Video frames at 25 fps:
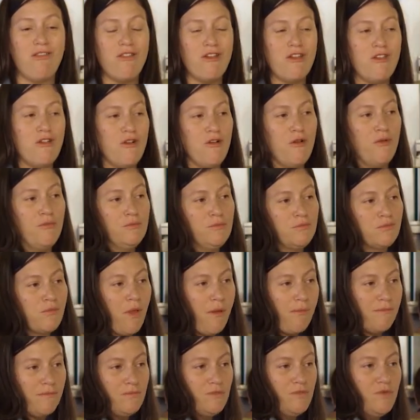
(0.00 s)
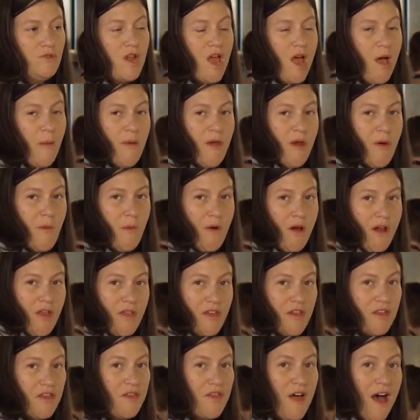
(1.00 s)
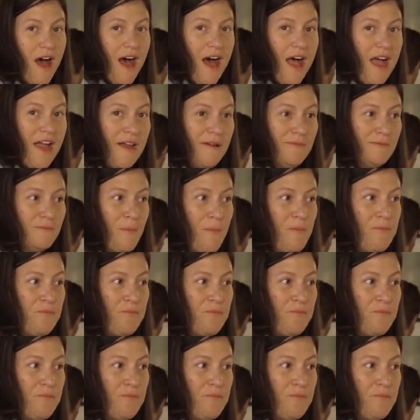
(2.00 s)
little nubbin where the thigh,